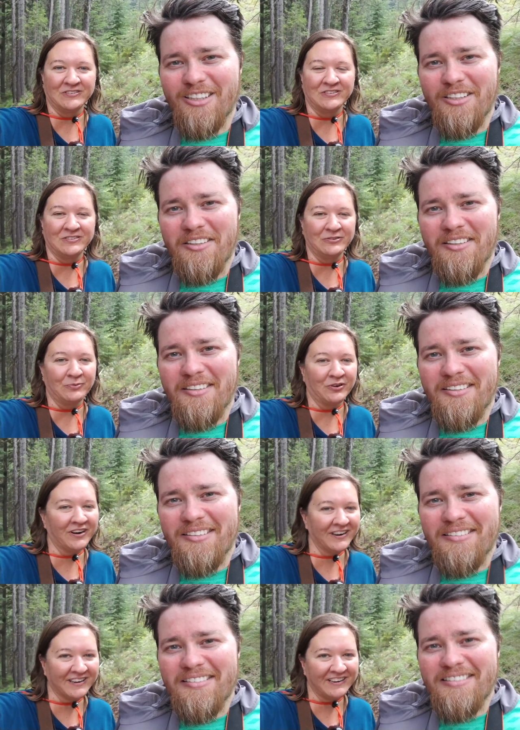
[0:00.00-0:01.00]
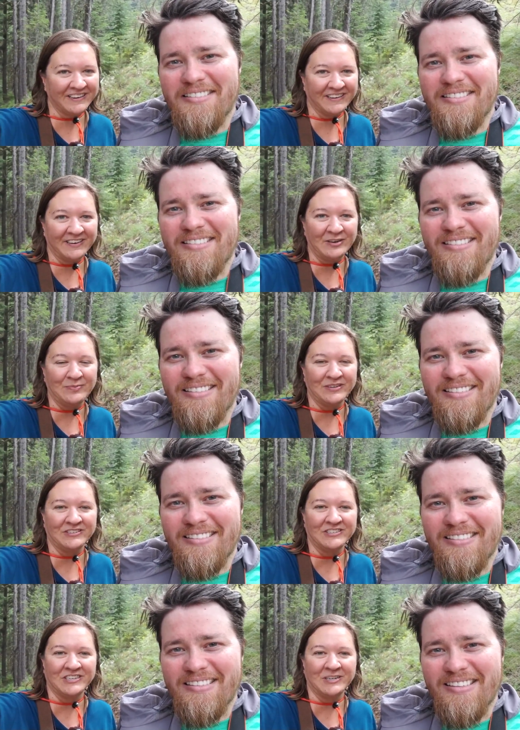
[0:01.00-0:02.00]
Speaker 1: to doing more hiking and getting in better
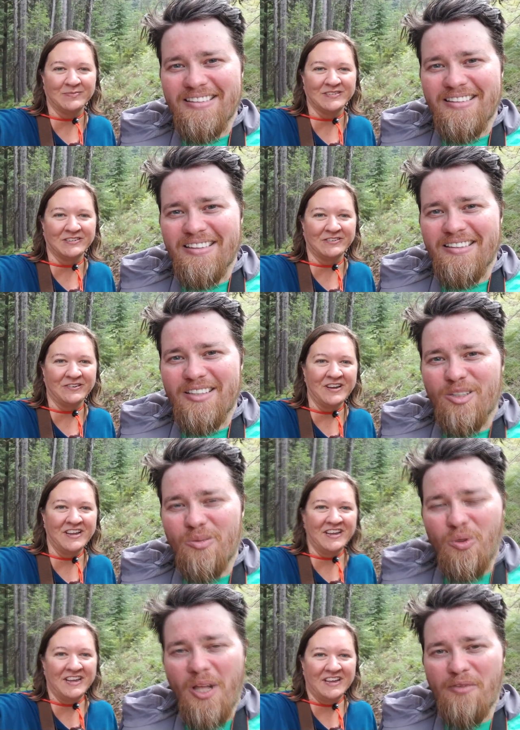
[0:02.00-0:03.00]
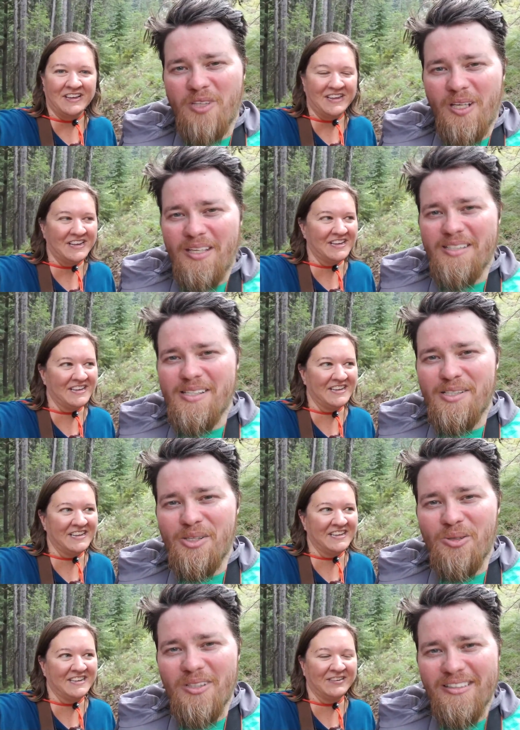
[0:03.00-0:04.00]
shape so
Speaker 2: we'll have to ease into
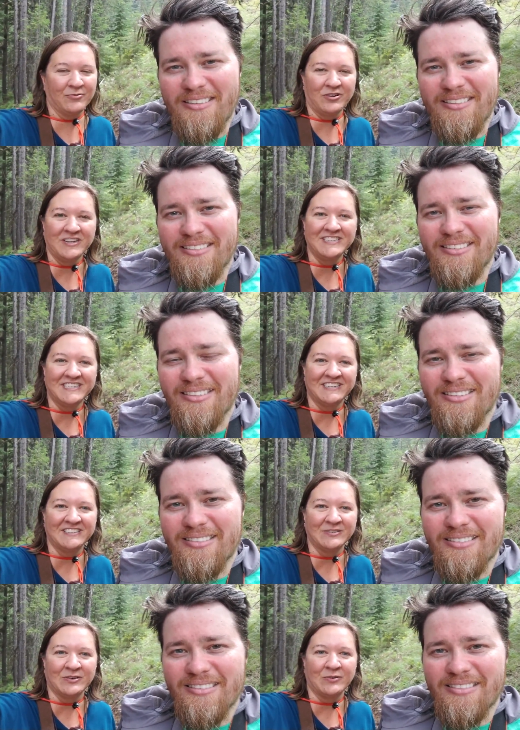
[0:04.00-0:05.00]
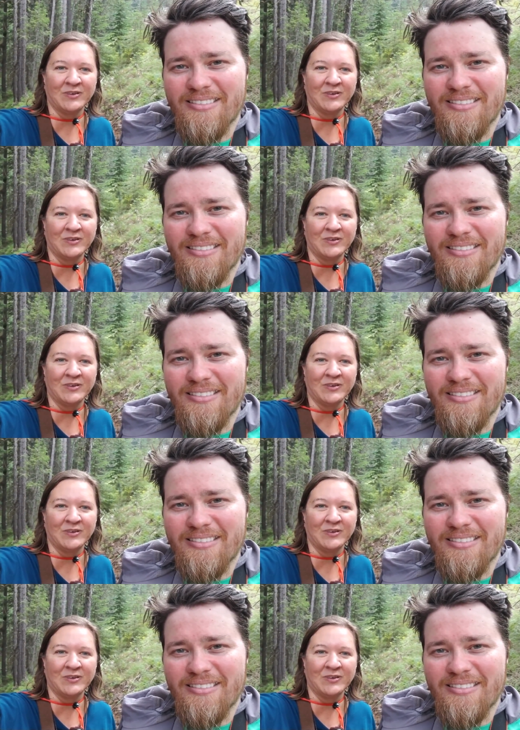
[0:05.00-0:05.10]
it
Speaker 1: we're easing into it